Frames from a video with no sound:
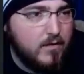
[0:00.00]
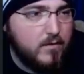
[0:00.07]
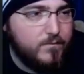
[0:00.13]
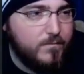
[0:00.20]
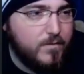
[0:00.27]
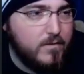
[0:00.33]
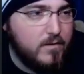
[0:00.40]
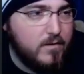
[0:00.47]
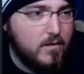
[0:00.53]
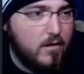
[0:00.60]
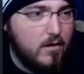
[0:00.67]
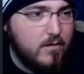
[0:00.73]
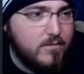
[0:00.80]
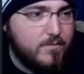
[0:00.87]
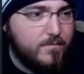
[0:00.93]
Look for the
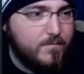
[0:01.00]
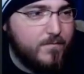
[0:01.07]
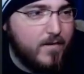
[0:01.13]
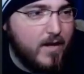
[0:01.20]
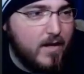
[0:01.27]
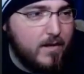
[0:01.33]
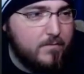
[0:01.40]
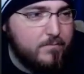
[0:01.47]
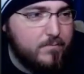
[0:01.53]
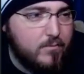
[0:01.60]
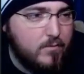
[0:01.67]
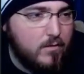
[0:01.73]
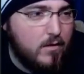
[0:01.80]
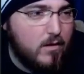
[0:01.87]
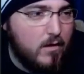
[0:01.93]
large vape,
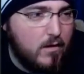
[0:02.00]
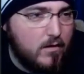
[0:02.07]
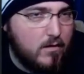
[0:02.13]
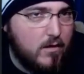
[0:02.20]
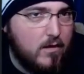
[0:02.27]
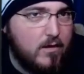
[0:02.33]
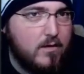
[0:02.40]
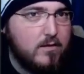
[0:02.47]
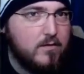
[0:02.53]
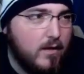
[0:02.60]
Lara!